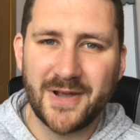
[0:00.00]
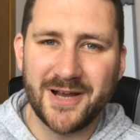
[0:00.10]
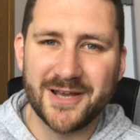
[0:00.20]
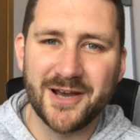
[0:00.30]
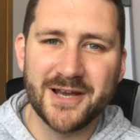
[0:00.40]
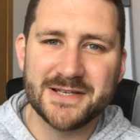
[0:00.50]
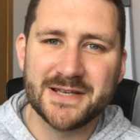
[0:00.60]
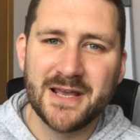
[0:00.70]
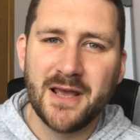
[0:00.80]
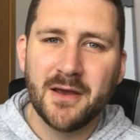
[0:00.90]
Hi
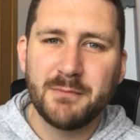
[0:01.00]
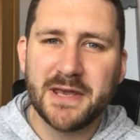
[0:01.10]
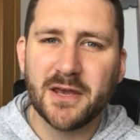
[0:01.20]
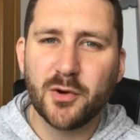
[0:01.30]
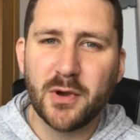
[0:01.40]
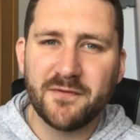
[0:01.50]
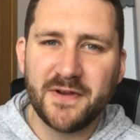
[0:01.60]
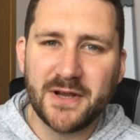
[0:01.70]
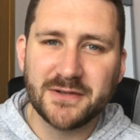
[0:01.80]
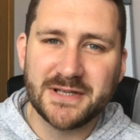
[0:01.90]
guys, making a quick
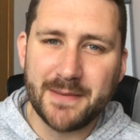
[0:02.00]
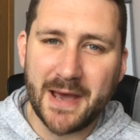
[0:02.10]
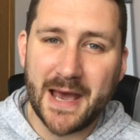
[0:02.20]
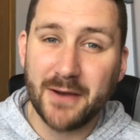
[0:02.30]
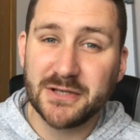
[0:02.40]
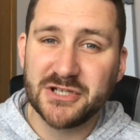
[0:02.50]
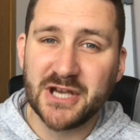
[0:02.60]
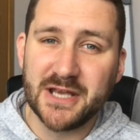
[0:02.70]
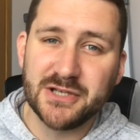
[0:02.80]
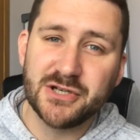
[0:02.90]
video today about how to
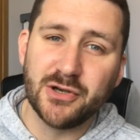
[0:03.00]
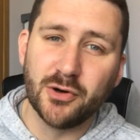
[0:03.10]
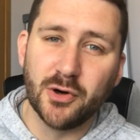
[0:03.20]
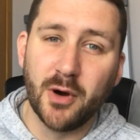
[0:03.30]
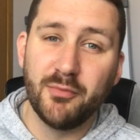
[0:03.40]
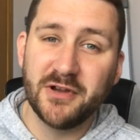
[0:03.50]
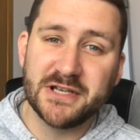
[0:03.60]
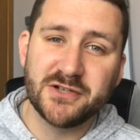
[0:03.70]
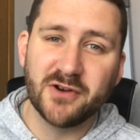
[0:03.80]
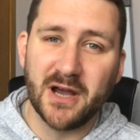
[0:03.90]
change your
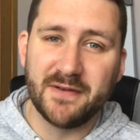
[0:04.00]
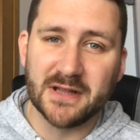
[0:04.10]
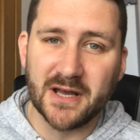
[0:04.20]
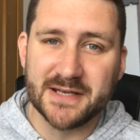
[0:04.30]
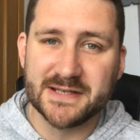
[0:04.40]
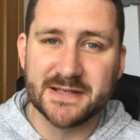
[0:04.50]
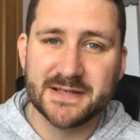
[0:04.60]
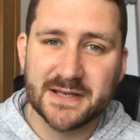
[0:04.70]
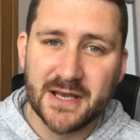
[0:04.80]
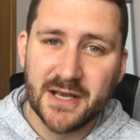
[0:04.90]
British driving
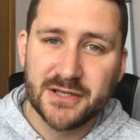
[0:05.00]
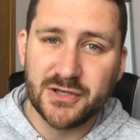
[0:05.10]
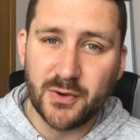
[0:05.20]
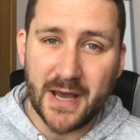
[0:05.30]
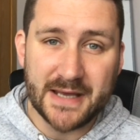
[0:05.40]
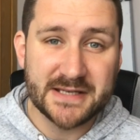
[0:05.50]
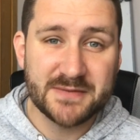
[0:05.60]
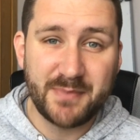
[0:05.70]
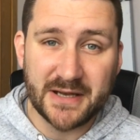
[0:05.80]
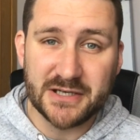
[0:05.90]
license to a
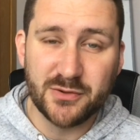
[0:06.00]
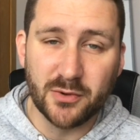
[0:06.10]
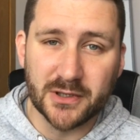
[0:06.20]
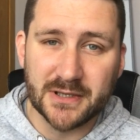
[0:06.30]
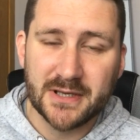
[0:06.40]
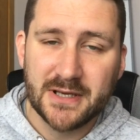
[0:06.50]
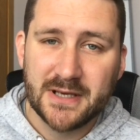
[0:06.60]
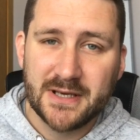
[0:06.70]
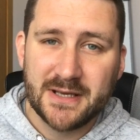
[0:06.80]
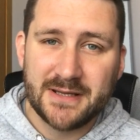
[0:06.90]
Spanish one.
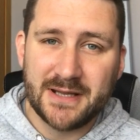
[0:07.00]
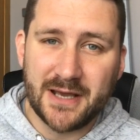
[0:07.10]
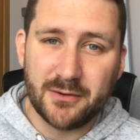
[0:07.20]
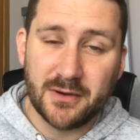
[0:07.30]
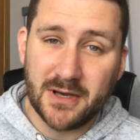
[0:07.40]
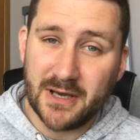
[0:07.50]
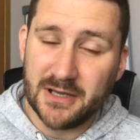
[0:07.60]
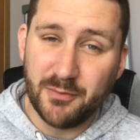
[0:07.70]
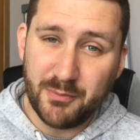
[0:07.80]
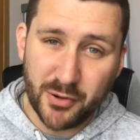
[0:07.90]
Now,
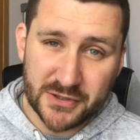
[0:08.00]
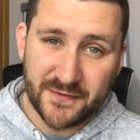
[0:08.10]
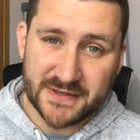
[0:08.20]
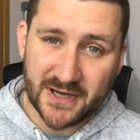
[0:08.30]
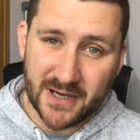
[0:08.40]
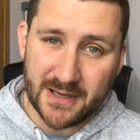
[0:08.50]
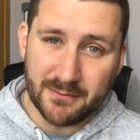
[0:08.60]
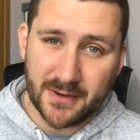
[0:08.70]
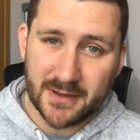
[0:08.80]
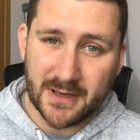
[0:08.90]
you're a bit pushed for
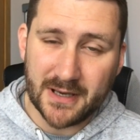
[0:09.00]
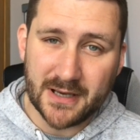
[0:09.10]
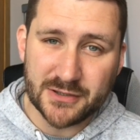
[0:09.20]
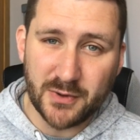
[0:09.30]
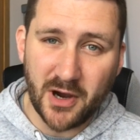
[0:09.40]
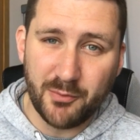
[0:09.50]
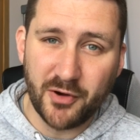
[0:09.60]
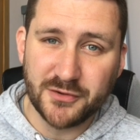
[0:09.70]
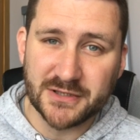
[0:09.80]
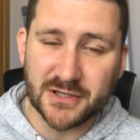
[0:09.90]
time as we are
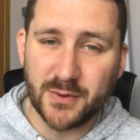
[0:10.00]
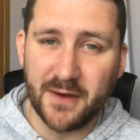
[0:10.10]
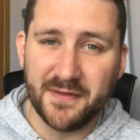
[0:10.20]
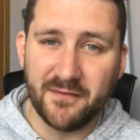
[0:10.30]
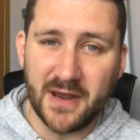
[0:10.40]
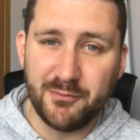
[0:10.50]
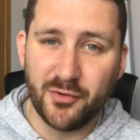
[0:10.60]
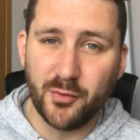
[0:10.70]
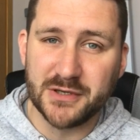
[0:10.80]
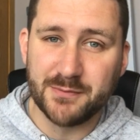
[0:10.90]
approaching the 12th of
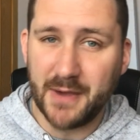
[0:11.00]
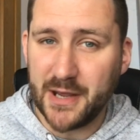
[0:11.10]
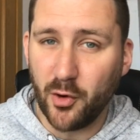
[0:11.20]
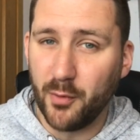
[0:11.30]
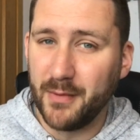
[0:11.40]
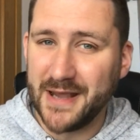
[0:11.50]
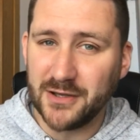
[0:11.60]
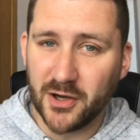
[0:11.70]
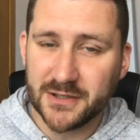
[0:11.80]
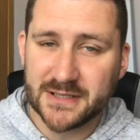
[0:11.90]
April, which may or may
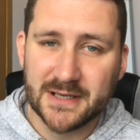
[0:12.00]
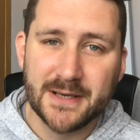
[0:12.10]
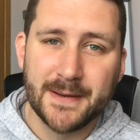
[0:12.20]
not